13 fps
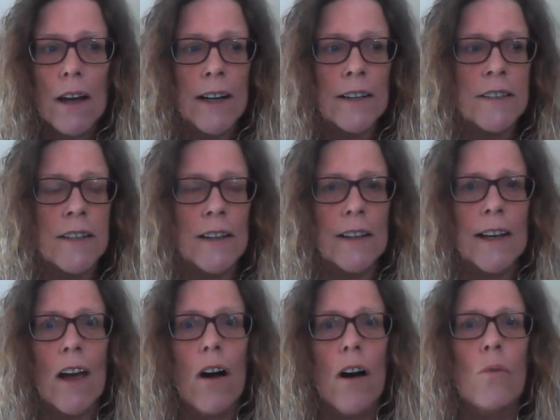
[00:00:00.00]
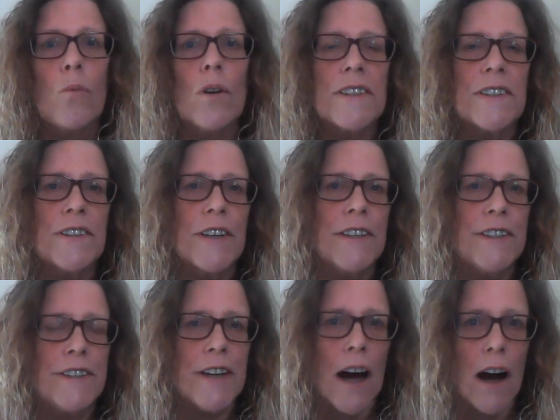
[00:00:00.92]
Instantly, I was the
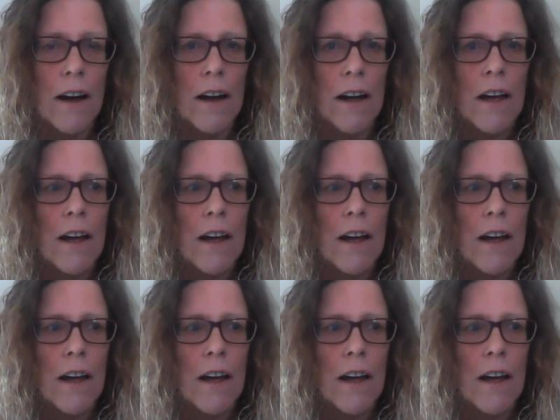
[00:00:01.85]
duck.